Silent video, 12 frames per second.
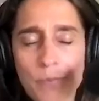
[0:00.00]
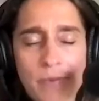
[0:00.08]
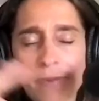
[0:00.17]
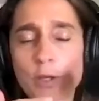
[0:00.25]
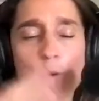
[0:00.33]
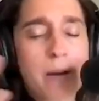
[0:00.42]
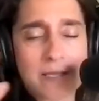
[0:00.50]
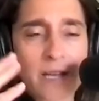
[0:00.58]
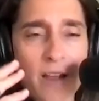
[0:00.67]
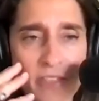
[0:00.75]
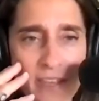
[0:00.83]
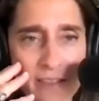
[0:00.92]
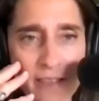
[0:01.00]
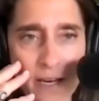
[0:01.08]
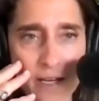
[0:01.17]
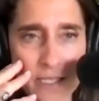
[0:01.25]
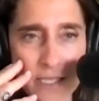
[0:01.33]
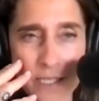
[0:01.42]
you must not think that
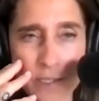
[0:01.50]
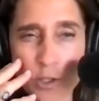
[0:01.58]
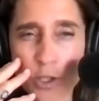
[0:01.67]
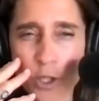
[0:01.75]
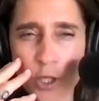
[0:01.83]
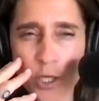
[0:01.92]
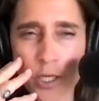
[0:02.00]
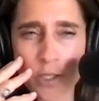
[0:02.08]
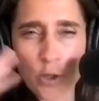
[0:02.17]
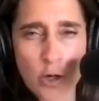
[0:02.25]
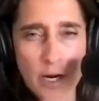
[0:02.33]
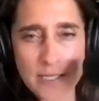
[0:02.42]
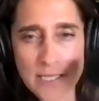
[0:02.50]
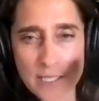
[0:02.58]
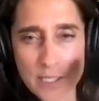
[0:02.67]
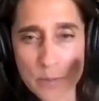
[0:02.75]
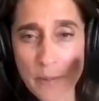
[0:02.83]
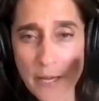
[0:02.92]
idea is good, your idea
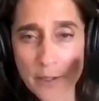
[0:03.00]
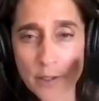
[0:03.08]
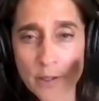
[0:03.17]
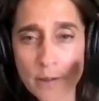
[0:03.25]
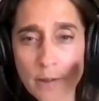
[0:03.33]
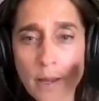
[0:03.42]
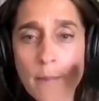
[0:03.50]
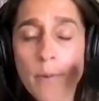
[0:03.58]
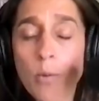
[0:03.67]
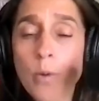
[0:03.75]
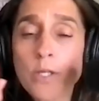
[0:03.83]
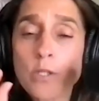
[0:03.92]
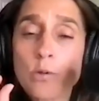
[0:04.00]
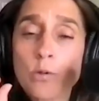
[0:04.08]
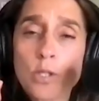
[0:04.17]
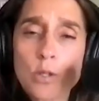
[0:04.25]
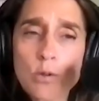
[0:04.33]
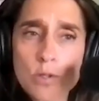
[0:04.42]
is better. But when you
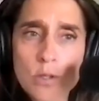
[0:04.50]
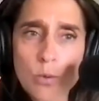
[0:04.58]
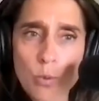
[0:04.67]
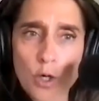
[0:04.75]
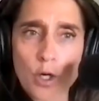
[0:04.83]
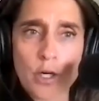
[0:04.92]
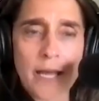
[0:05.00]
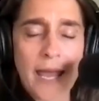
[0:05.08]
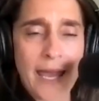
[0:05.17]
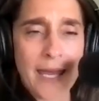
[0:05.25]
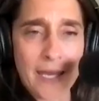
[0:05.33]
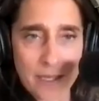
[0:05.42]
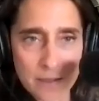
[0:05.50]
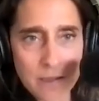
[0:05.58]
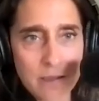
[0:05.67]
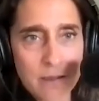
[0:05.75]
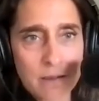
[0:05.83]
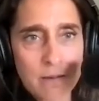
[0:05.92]
use the word
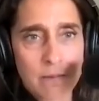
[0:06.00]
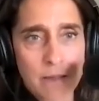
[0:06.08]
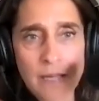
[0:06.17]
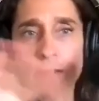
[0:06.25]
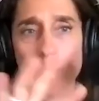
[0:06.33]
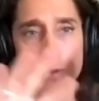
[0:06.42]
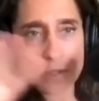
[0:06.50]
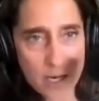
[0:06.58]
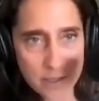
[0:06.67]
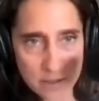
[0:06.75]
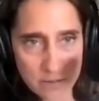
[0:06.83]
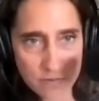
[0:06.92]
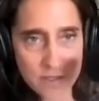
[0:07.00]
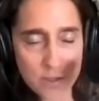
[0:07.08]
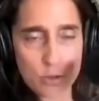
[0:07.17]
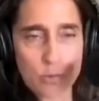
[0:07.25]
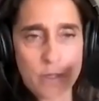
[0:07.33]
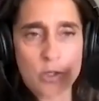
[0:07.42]
and in those kinds of
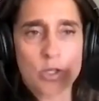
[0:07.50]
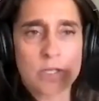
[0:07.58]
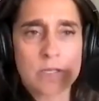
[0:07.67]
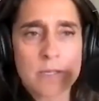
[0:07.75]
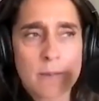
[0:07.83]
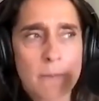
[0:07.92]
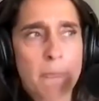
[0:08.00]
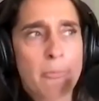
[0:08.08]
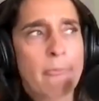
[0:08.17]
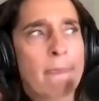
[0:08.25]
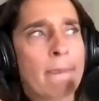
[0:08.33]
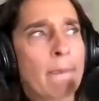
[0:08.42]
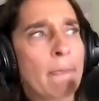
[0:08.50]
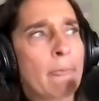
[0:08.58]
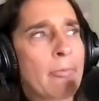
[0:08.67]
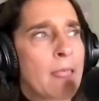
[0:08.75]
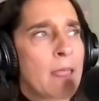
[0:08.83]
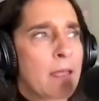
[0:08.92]
situations,
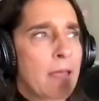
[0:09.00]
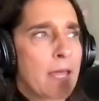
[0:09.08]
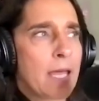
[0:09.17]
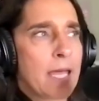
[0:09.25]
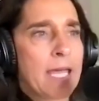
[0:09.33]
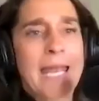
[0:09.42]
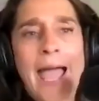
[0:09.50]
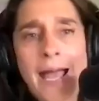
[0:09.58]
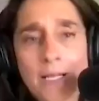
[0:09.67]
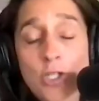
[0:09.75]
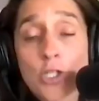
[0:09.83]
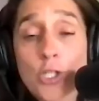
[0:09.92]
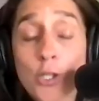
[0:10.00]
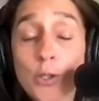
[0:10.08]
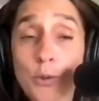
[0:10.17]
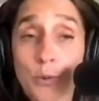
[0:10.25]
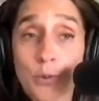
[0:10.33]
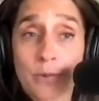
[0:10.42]
it adds
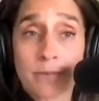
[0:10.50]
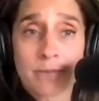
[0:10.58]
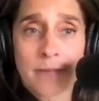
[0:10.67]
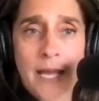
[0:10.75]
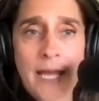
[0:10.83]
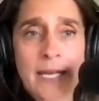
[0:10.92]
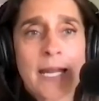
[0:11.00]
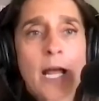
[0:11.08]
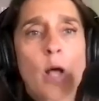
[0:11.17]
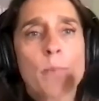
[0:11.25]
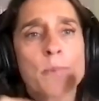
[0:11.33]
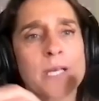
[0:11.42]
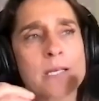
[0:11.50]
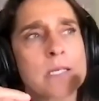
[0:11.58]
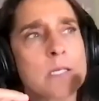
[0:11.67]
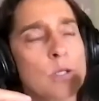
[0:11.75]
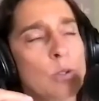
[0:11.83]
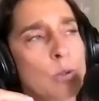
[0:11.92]
to and it helps us
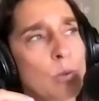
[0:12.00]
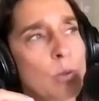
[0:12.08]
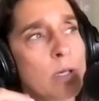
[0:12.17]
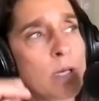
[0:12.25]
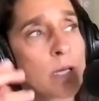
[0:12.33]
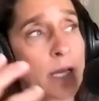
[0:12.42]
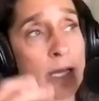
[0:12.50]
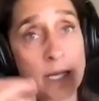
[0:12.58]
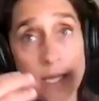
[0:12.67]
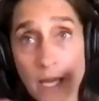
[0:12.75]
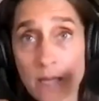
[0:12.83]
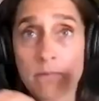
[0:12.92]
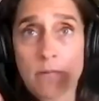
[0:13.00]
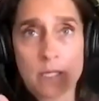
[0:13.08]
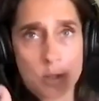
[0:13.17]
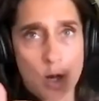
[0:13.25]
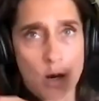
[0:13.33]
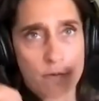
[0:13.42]
to, and again,
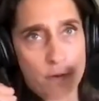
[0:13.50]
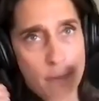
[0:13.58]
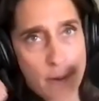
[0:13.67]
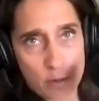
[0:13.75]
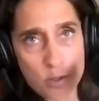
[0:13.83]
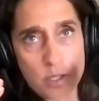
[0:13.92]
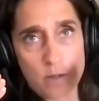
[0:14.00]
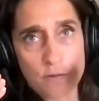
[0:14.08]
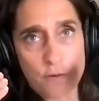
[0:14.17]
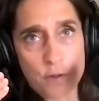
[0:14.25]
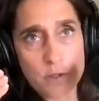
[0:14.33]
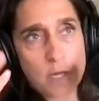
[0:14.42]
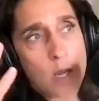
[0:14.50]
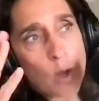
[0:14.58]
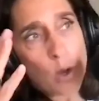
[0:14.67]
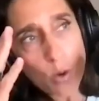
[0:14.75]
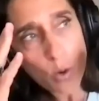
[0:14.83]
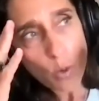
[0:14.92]
let's talk for, about ourselves first.
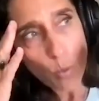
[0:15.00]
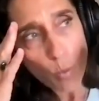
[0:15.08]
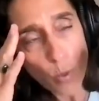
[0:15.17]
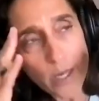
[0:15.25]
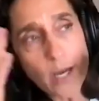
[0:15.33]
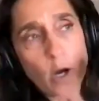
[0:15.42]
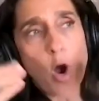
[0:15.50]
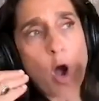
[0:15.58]
We are